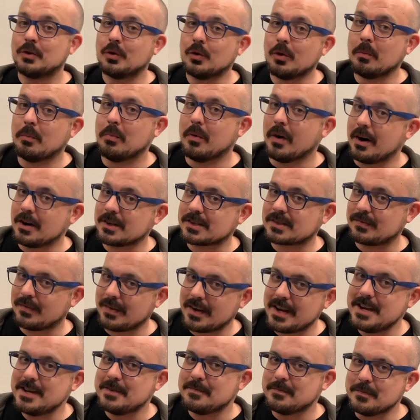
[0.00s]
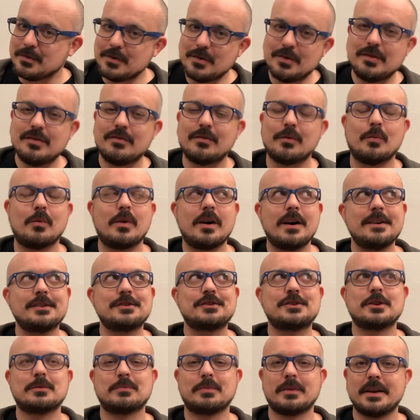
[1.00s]
cool boss fight move,
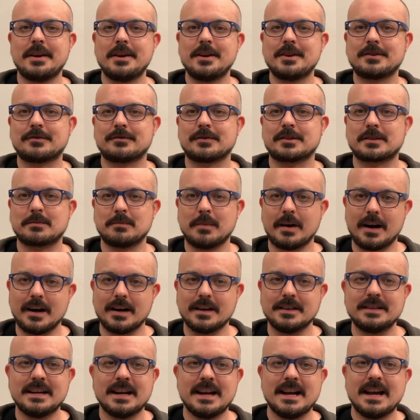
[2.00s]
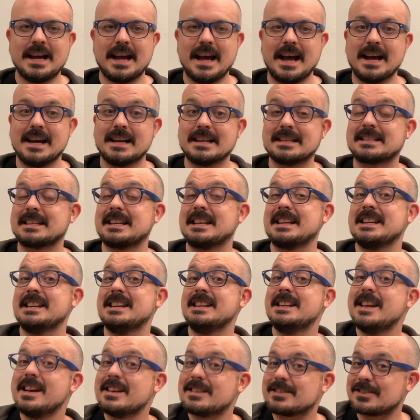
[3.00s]
watch your players respond as
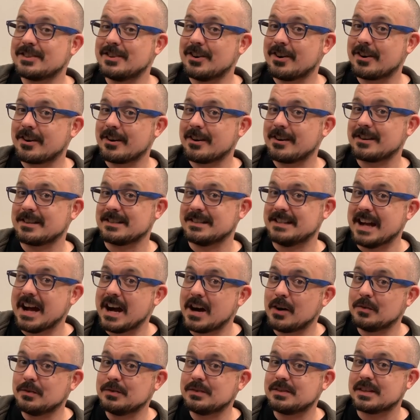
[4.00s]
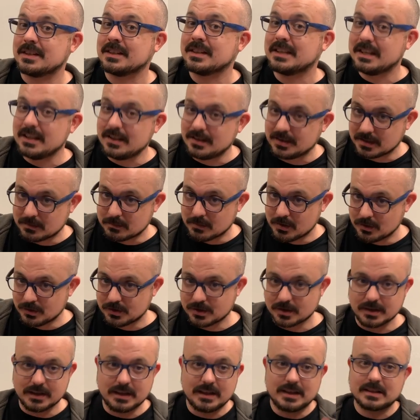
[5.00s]
Nezznar downs a healing
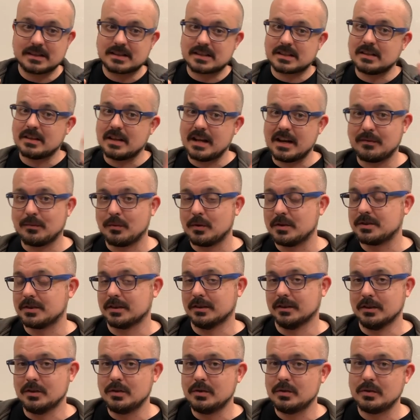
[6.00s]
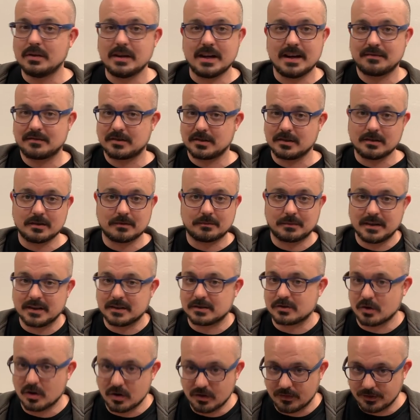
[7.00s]
potion. He can still have one to loot after
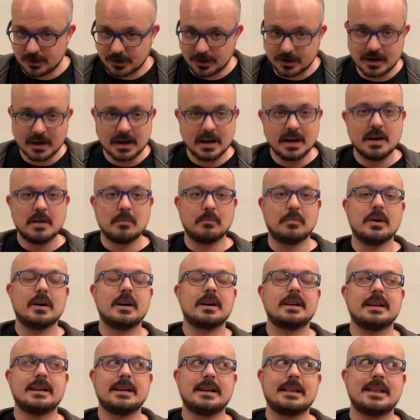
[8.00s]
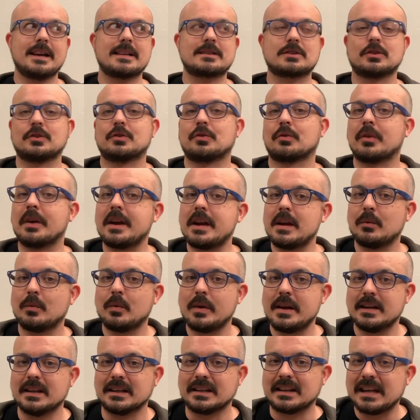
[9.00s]
it's over, but that's a great
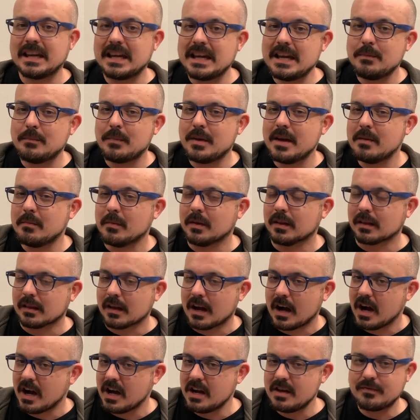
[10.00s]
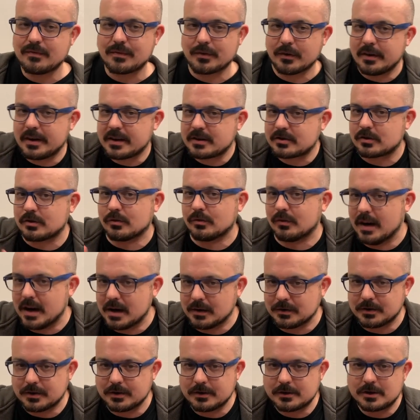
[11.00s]
way to keep him alive for an extra
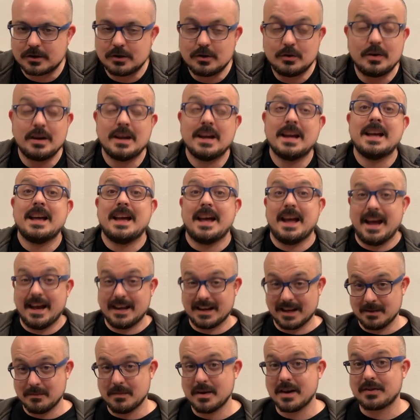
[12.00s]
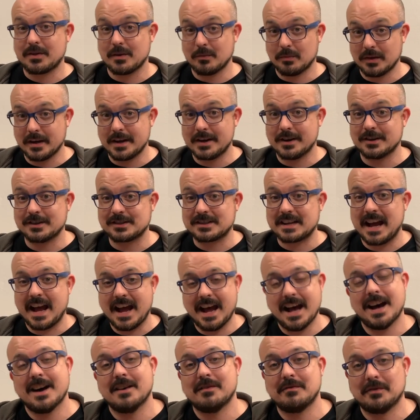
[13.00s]
round or two, and I bet the players
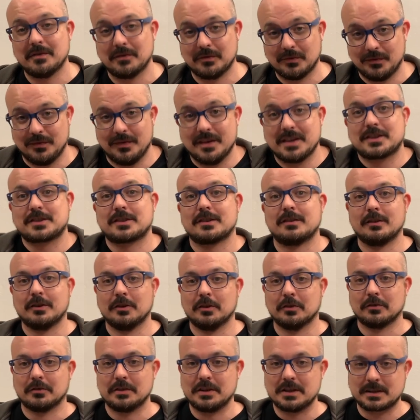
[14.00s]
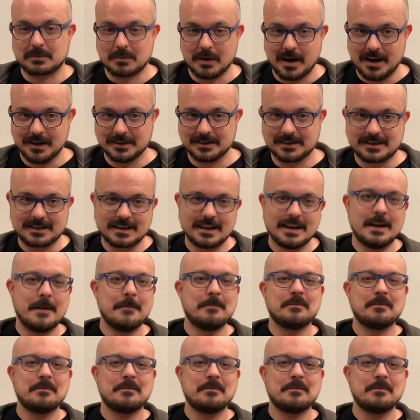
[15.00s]
have a visceral response.